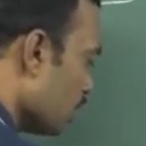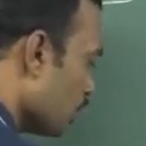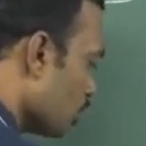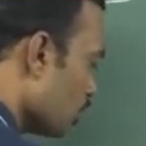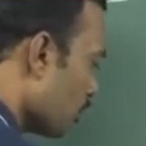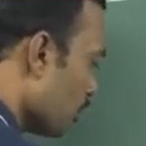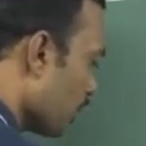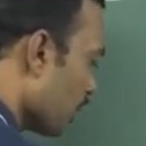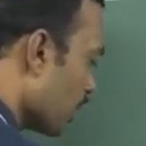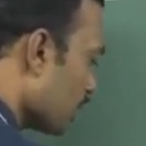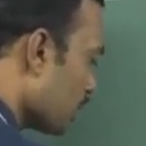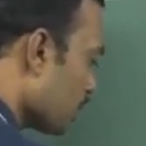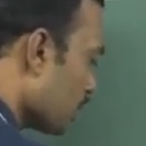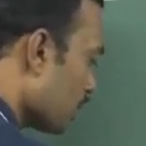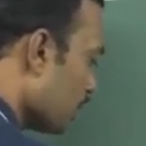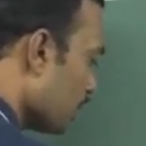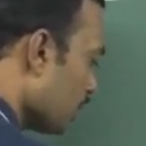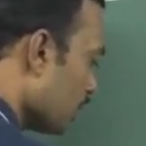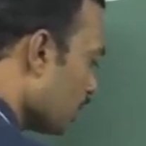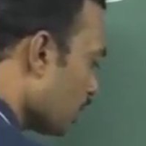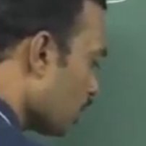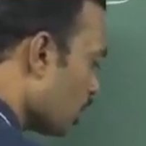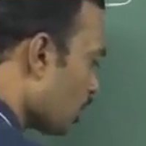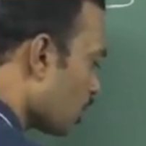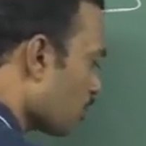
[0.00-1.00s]
you may get
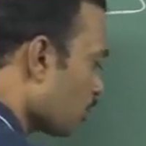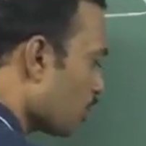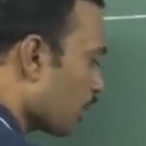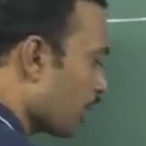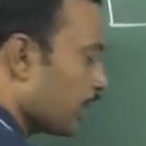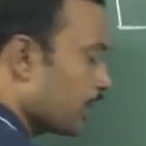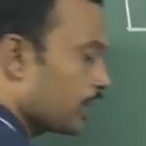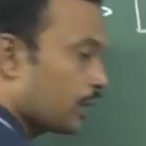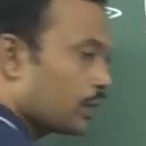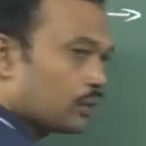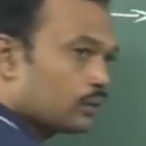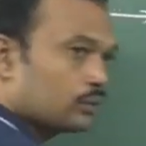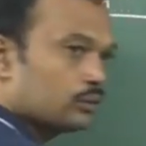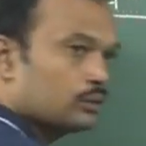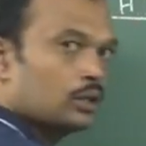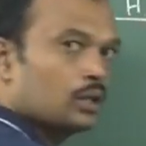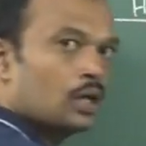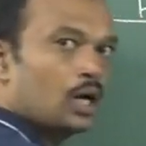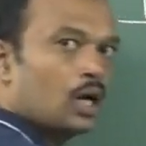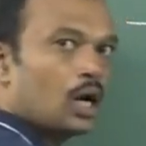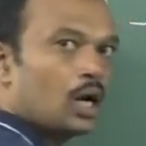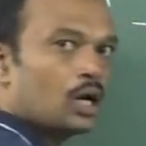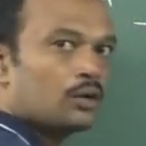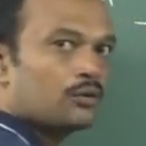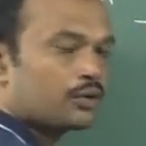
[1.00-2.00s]
a carbocation.
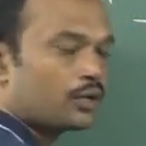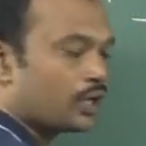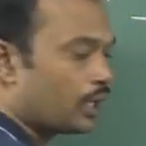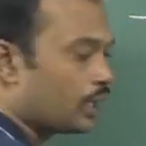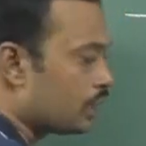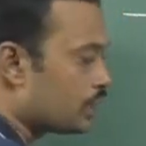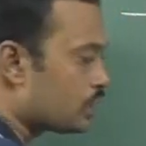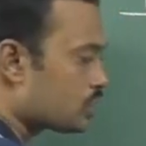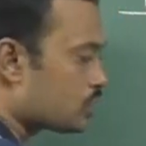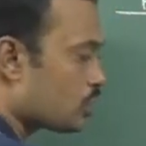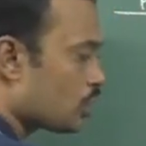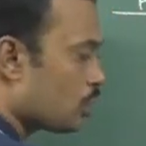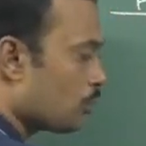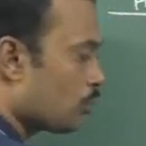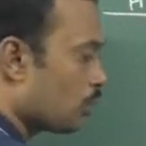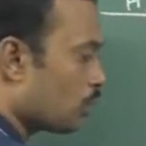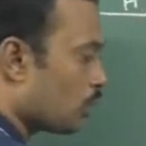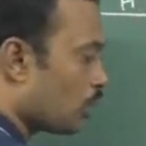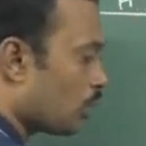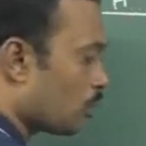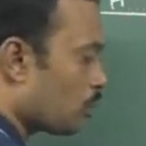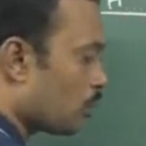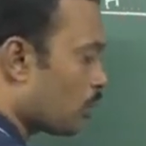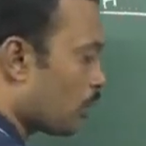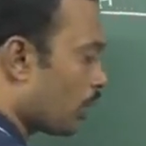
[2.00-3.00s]
After getting stable
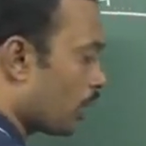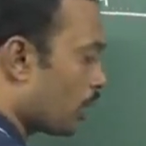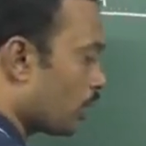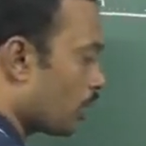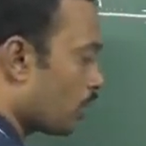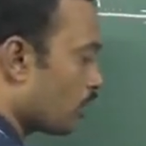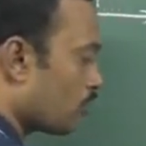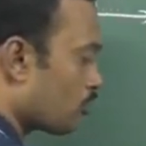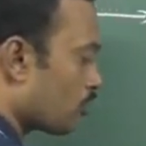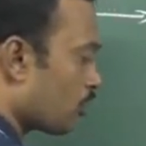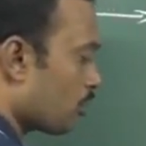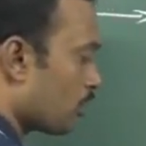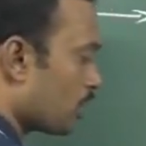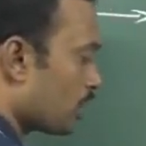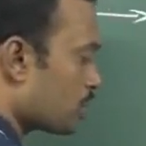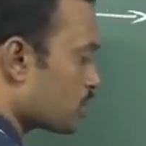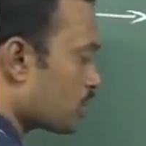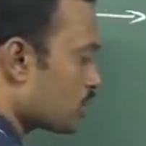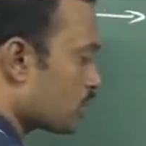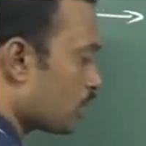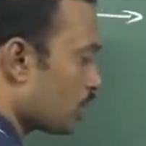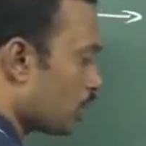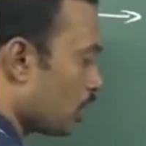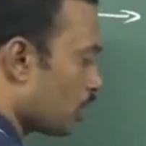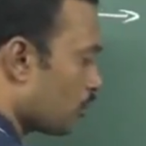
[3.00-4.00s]
carbocation from
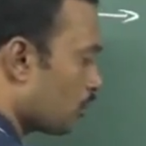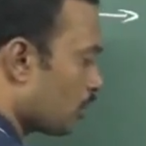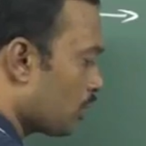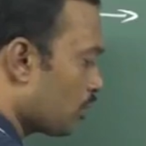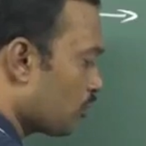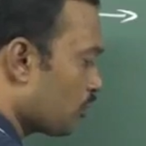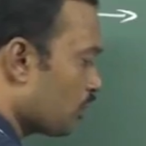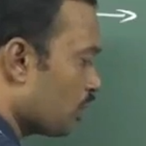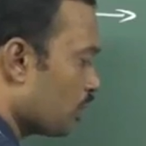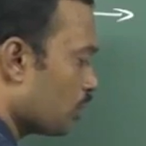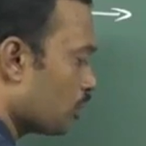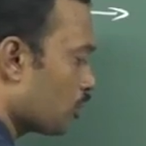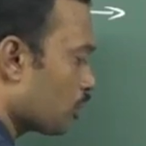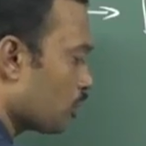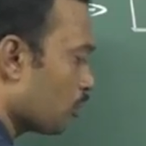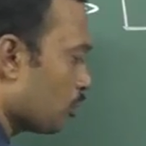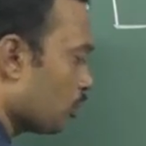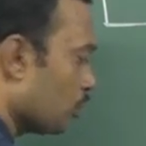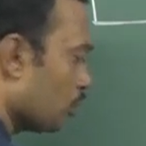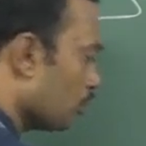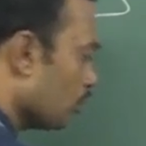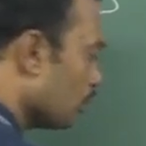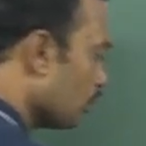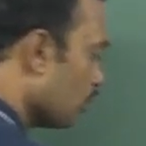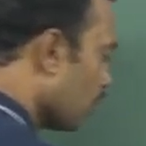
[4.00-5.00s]
adjacent carbon, we need to
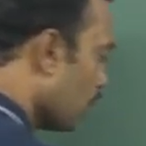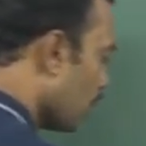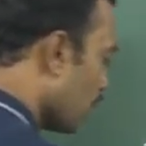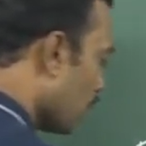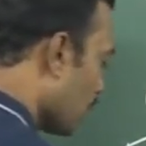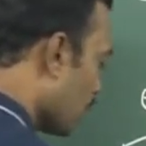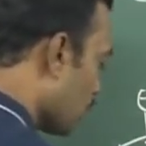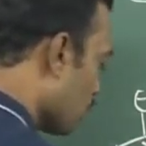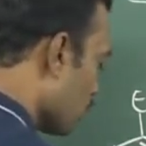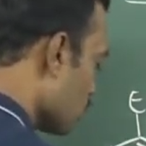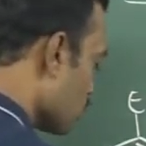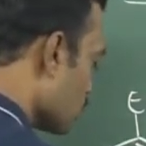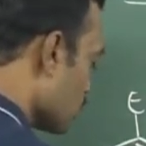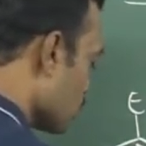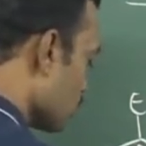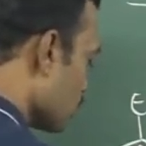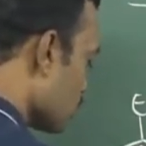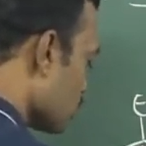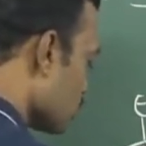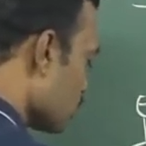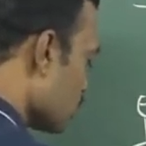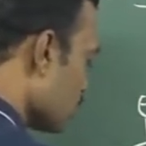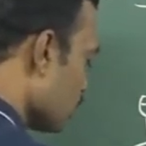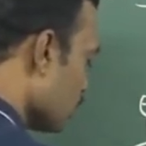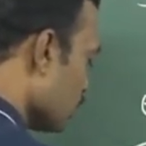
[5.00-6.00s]
remove hydrogen.
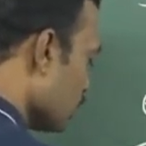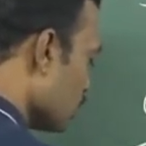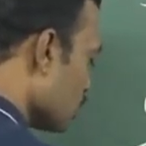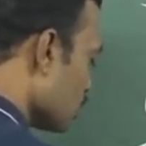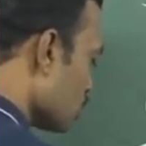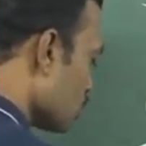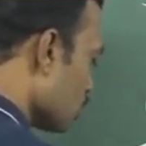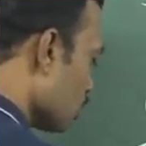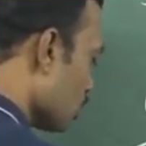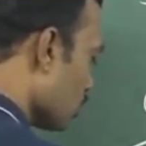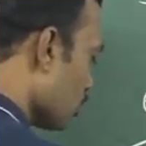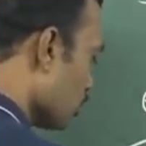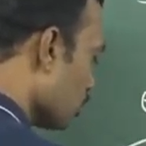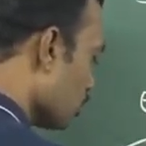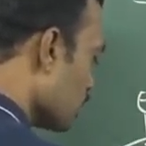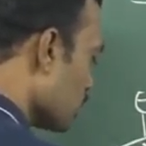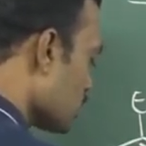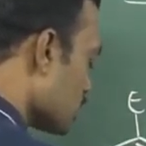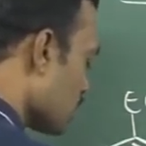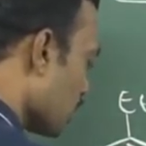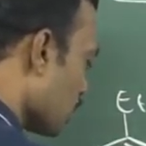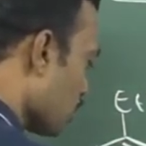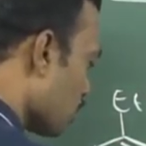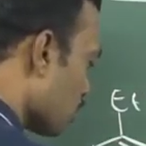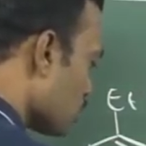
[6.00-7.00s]
So remove this
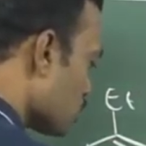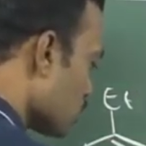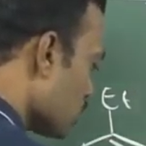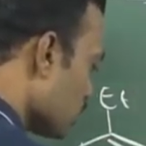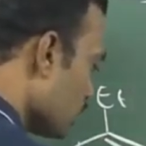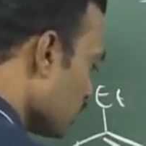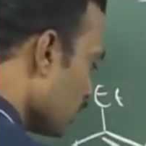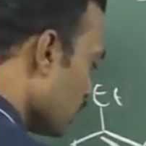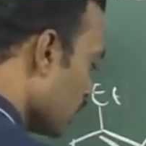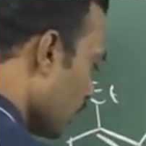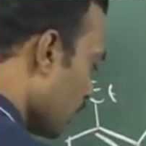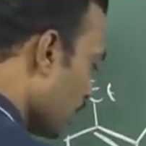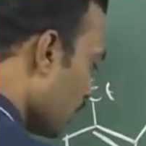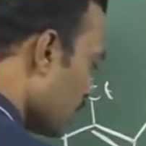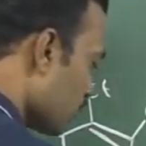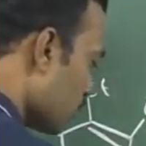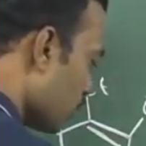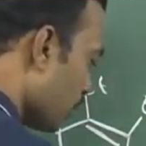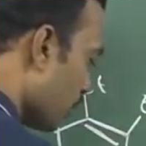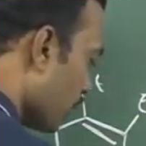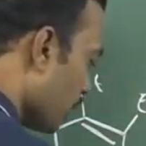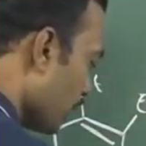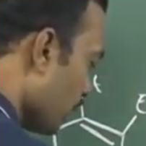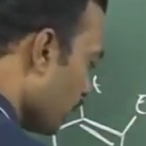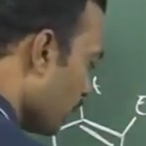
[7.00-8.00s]
hydrogen and
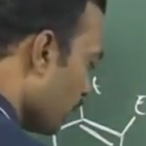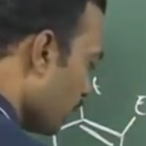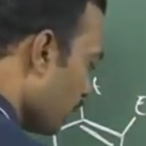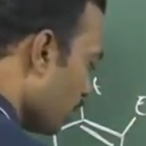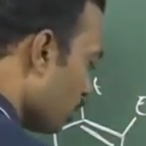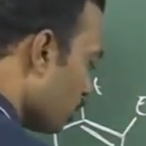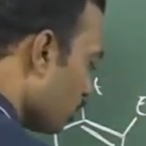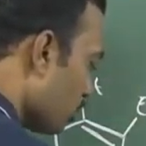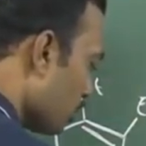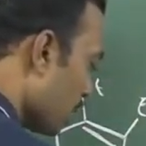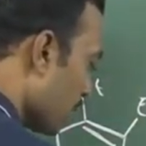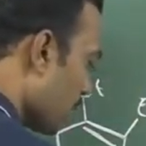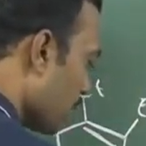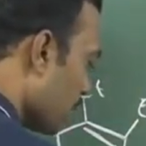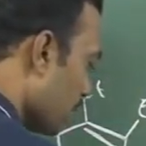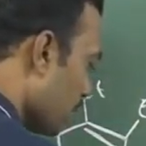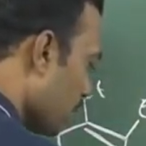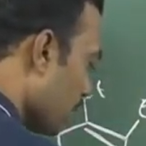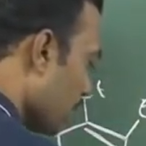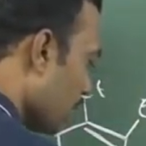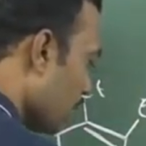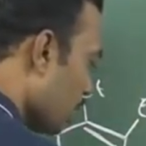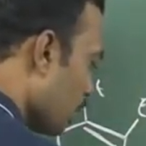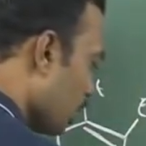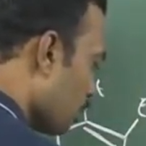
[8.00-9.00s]
finally you may get
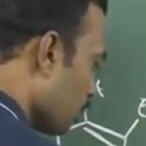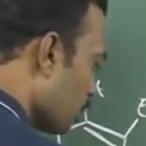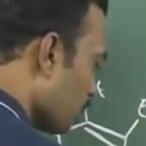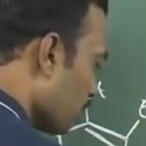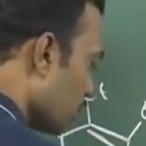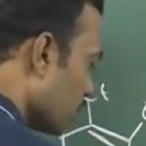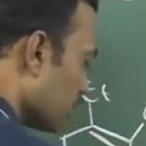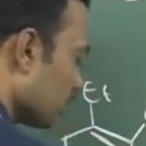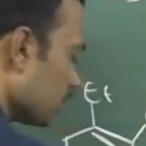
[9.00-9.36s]
a double bond.